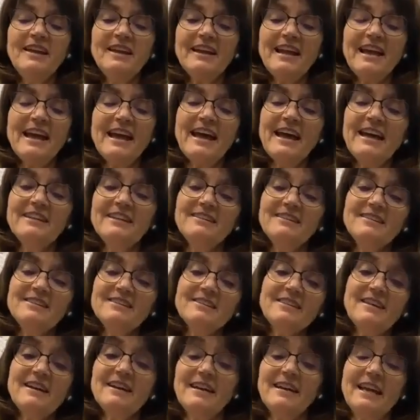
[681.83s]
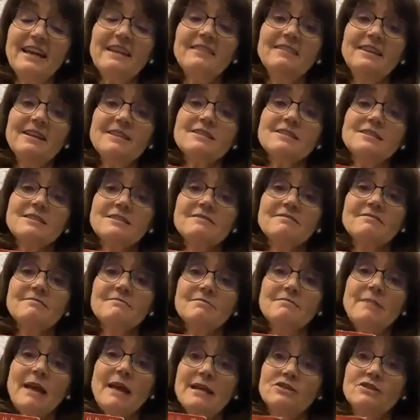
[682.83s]
And again, this
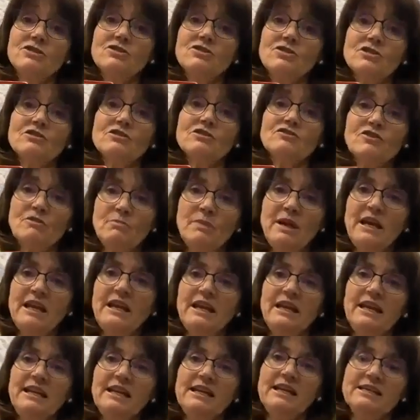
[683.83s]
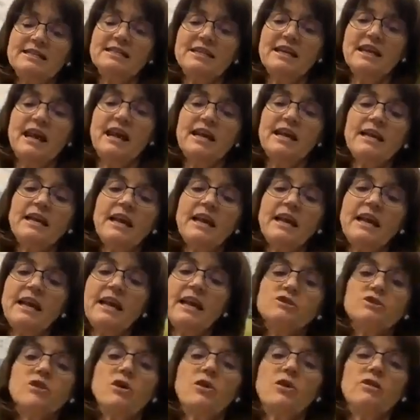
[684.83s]
man searched for meaning. He said, I came
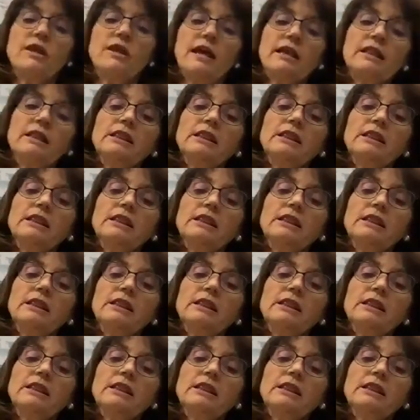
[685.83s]
to know that